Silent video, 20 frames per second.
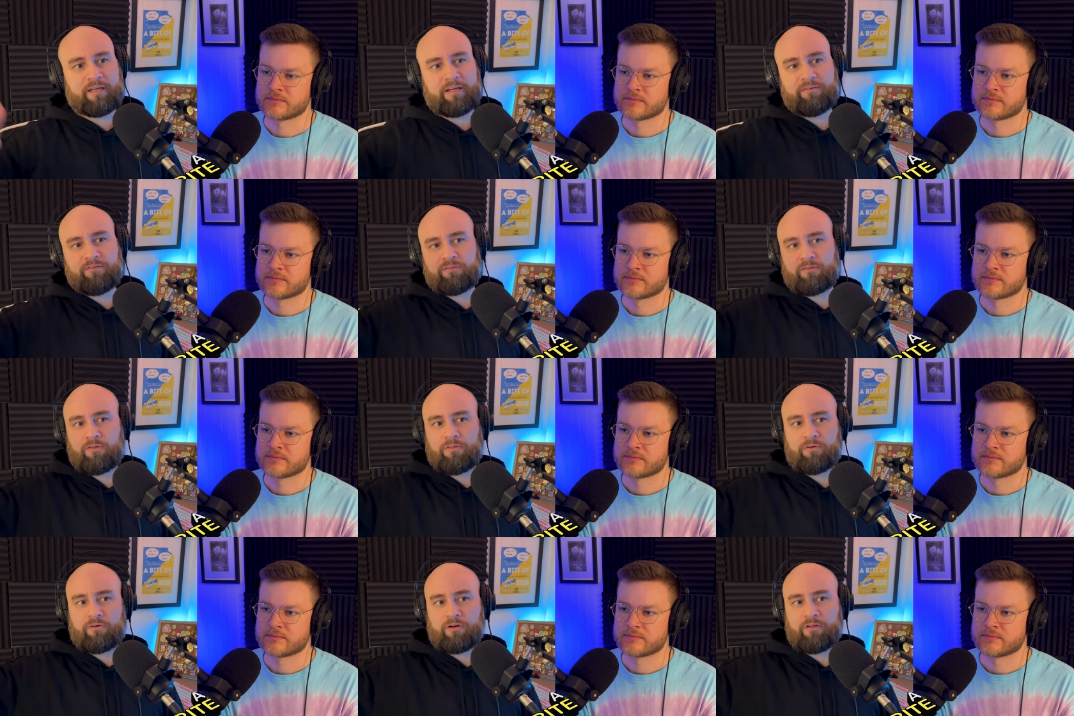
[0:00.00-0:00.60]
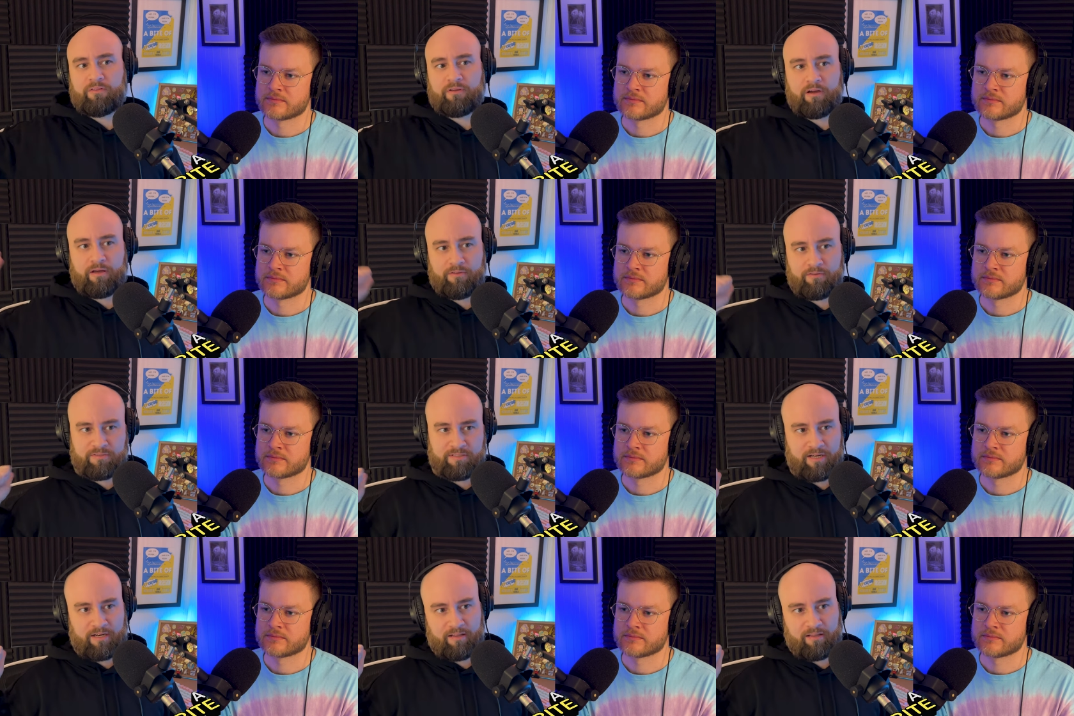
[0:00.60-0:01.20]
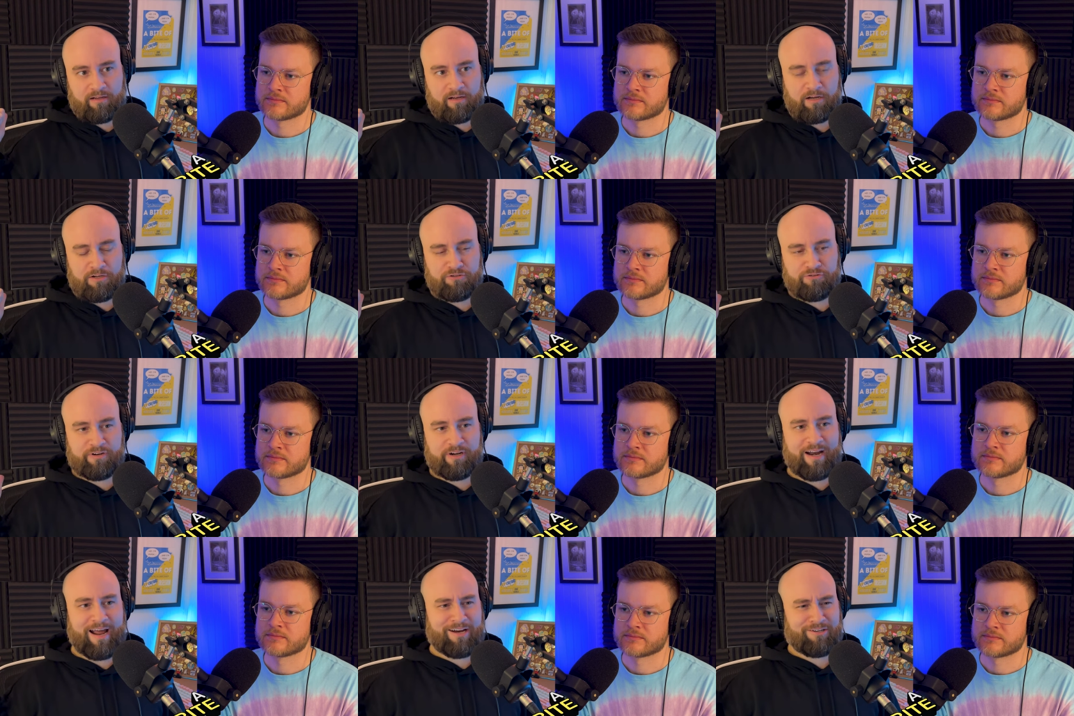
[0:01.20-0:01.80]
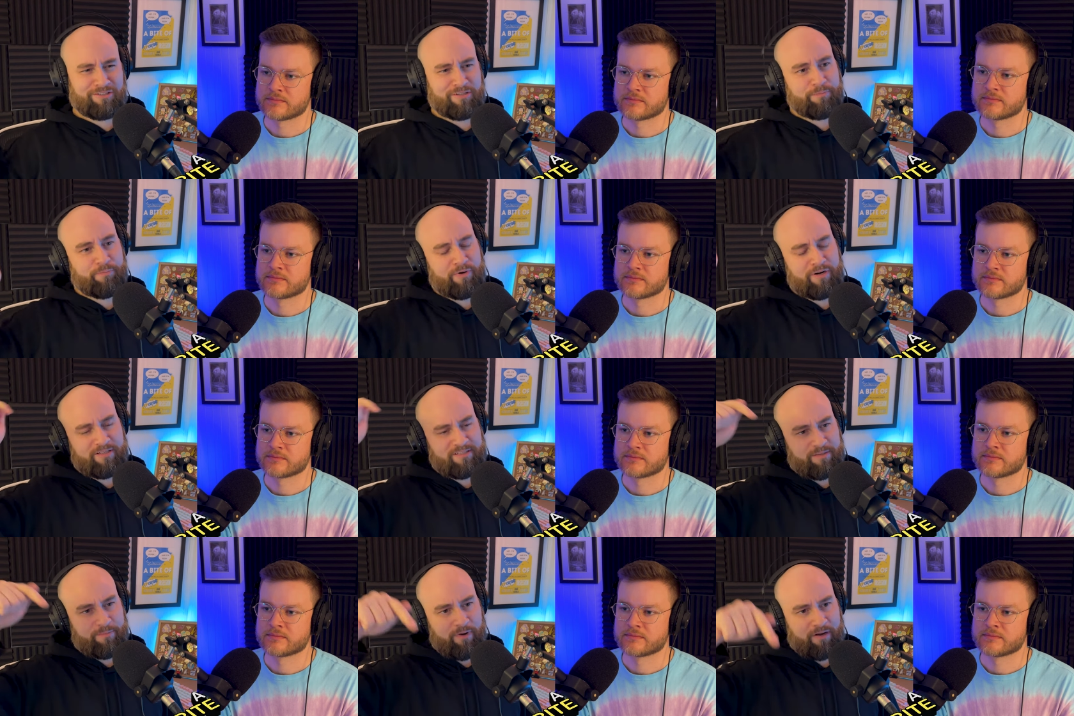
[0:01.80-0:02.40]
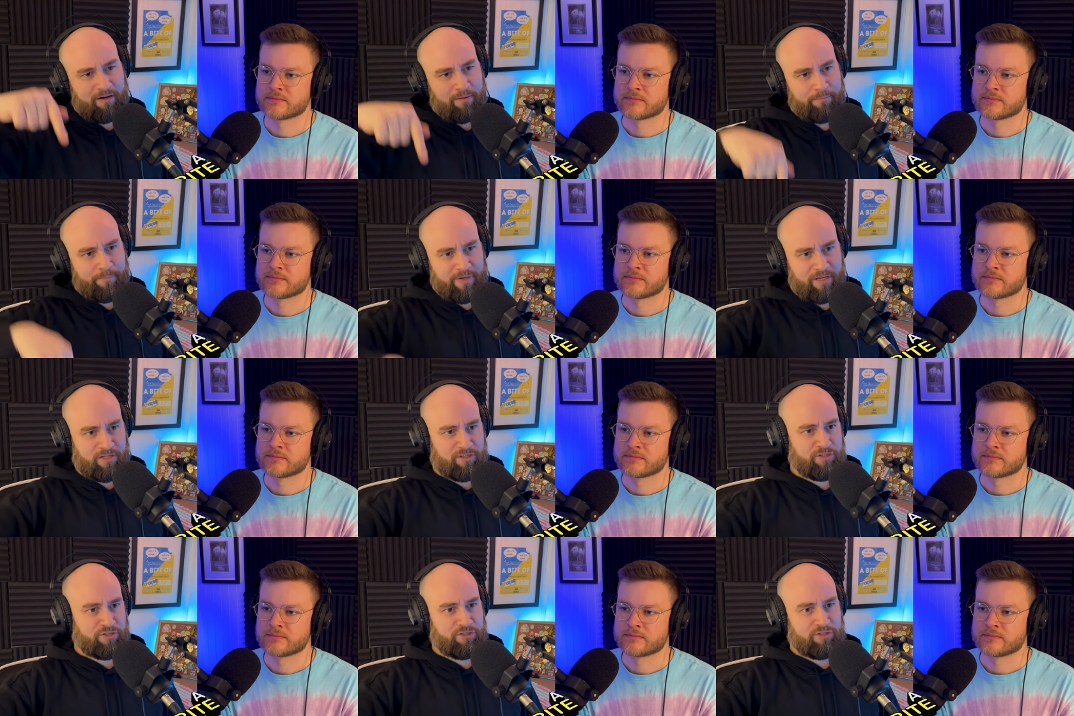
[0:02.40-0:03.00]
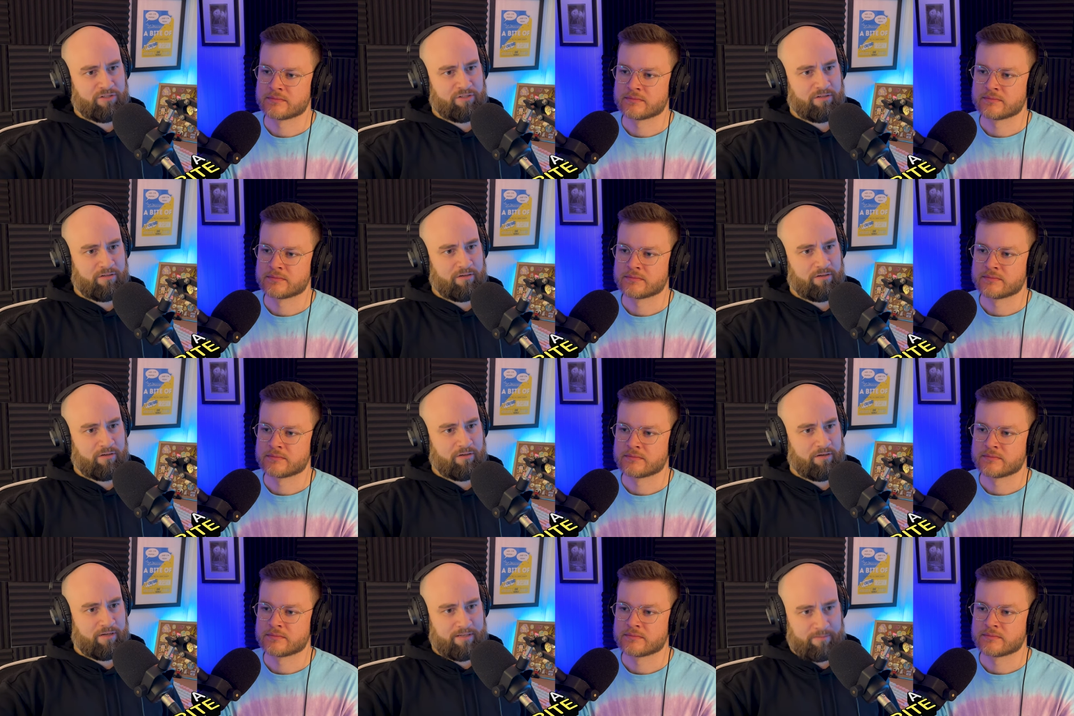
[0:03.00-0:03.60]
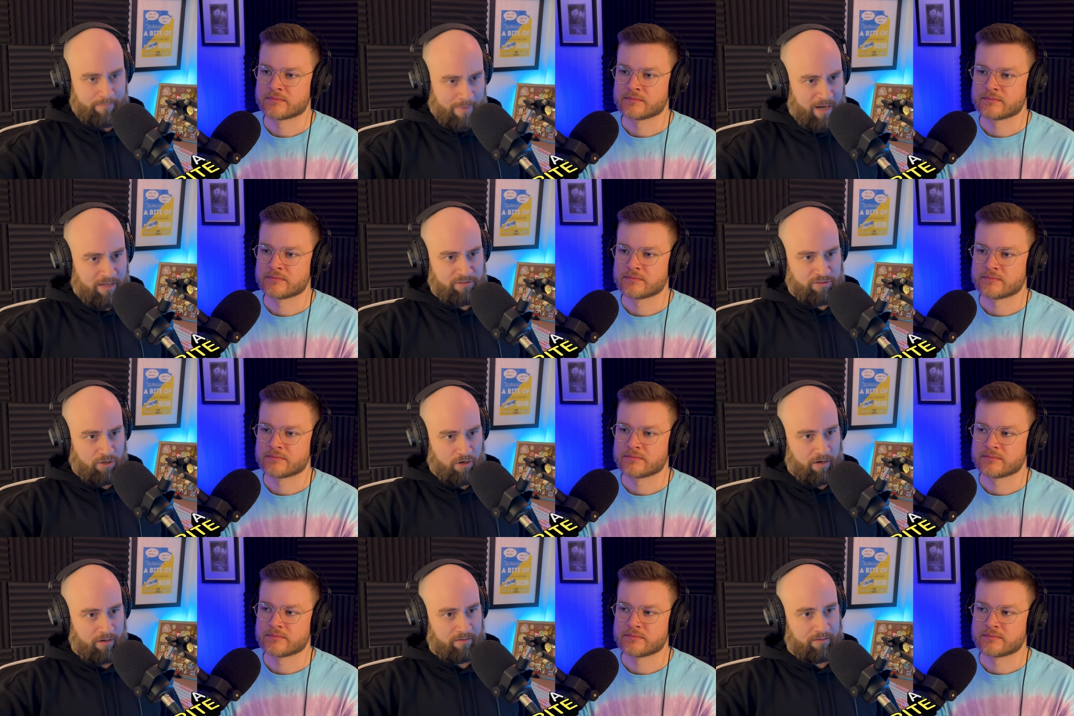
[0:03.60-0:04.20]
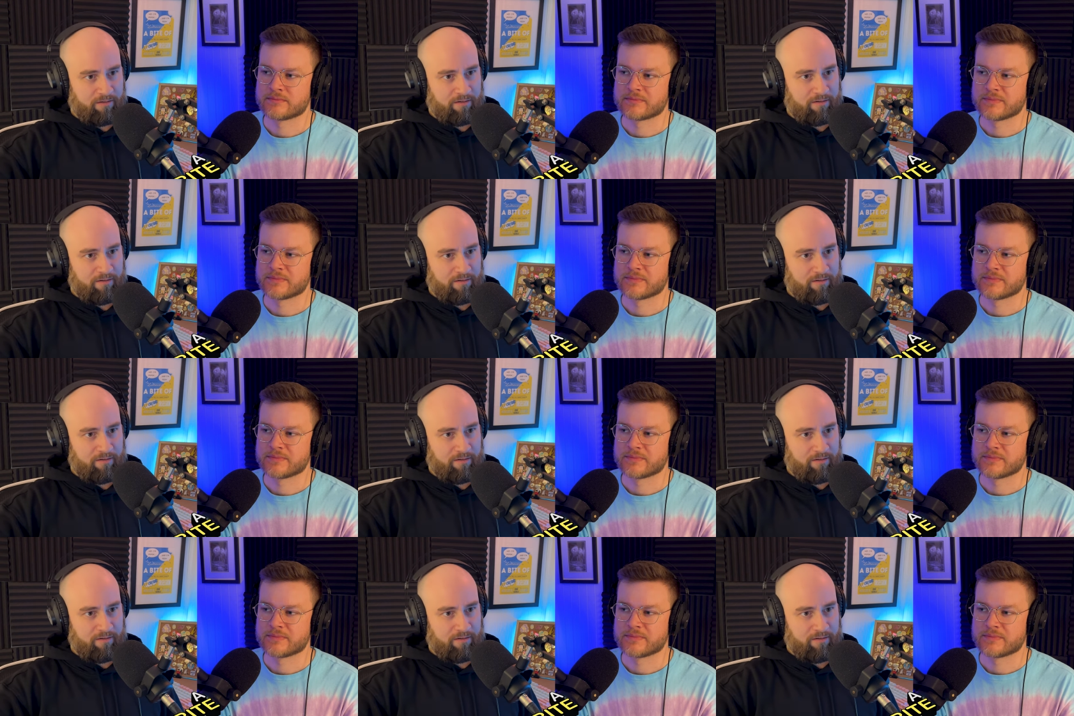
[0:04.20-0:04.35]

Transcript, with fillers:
Speaker 1: even though they're on the other side of the country, it actually brings them on a beach in Montauk.